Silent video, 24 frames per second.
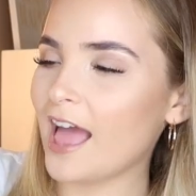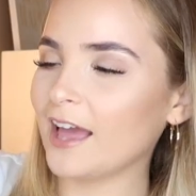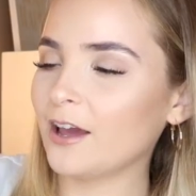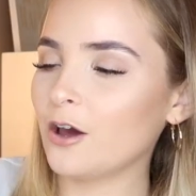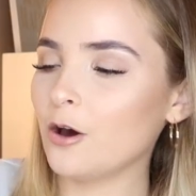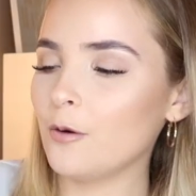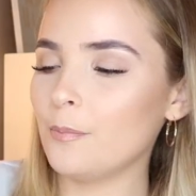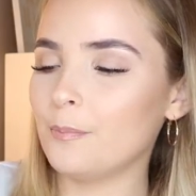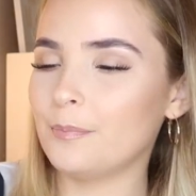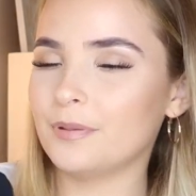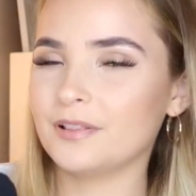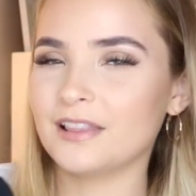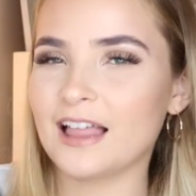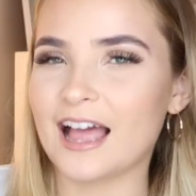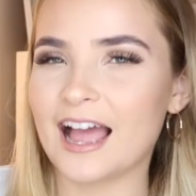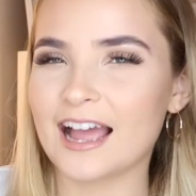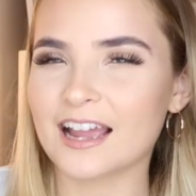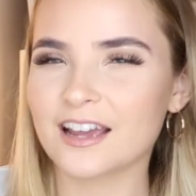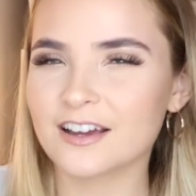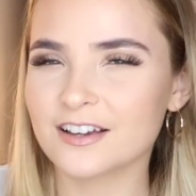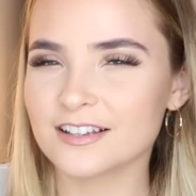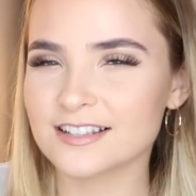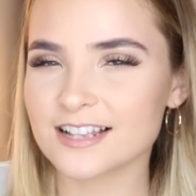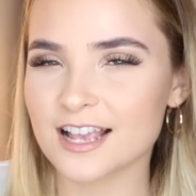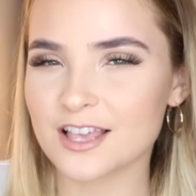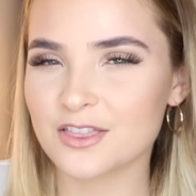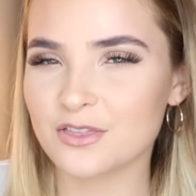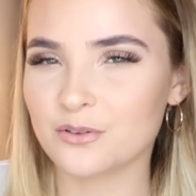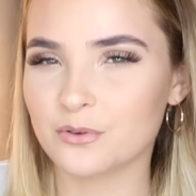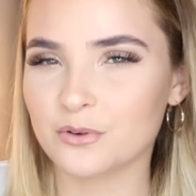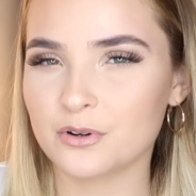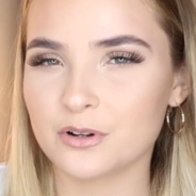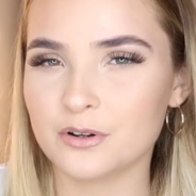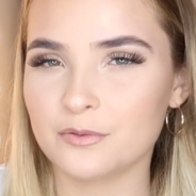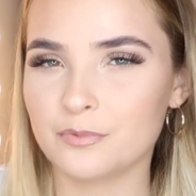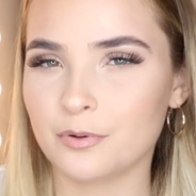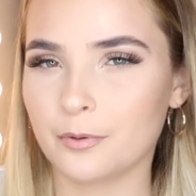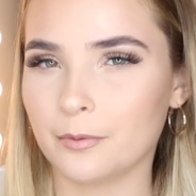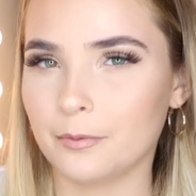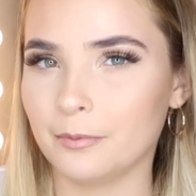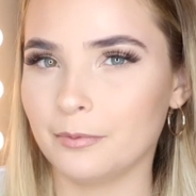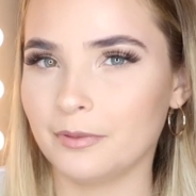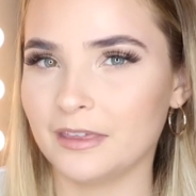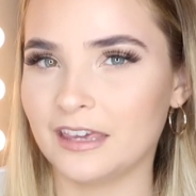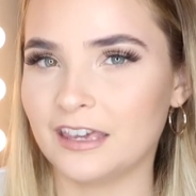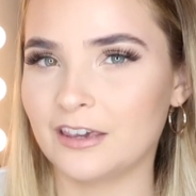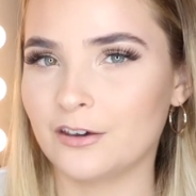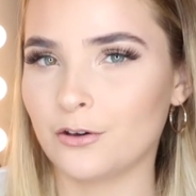I got black because I thought it would
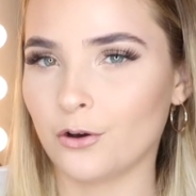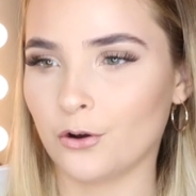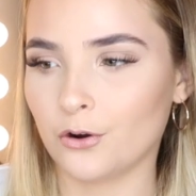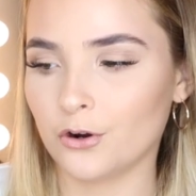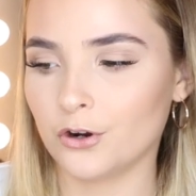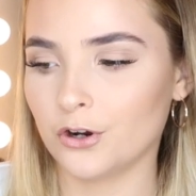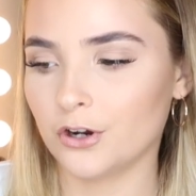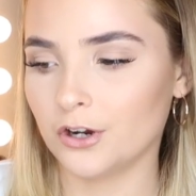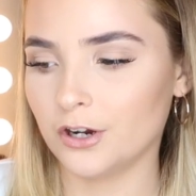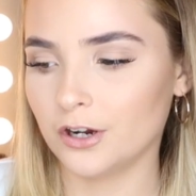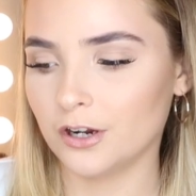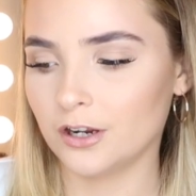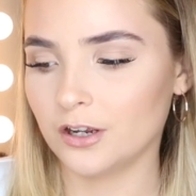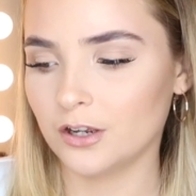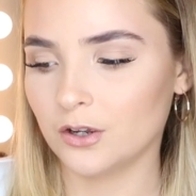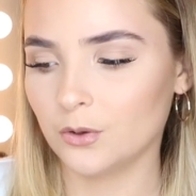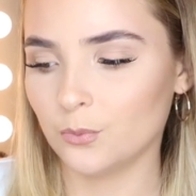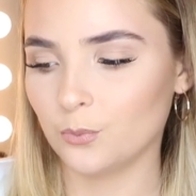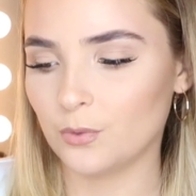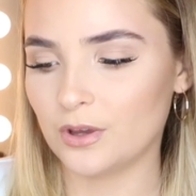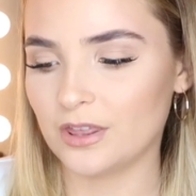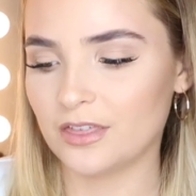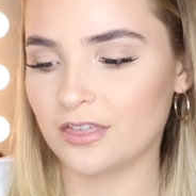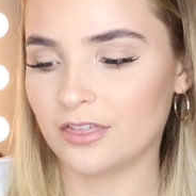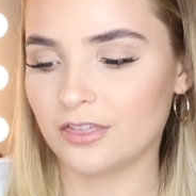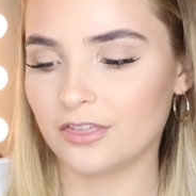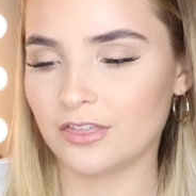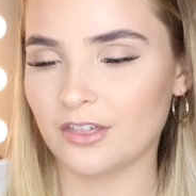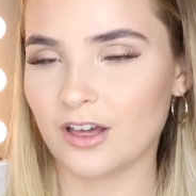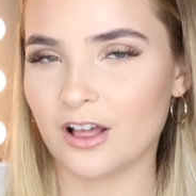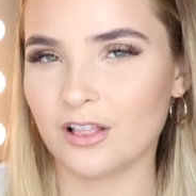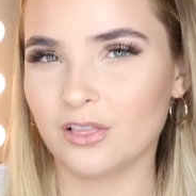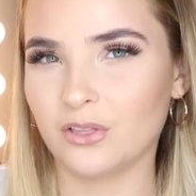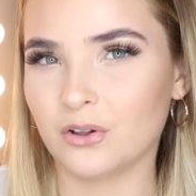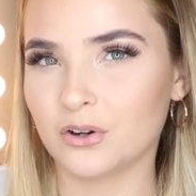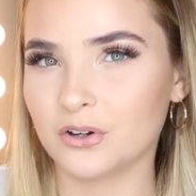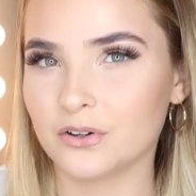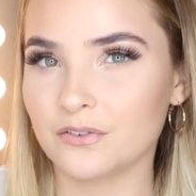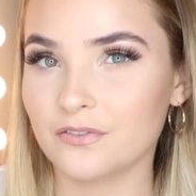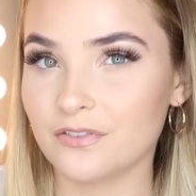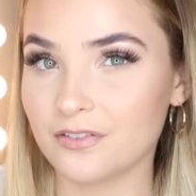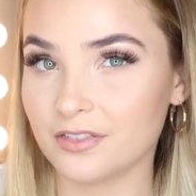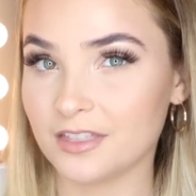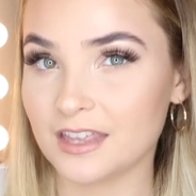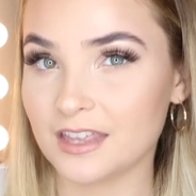probably go with a lot of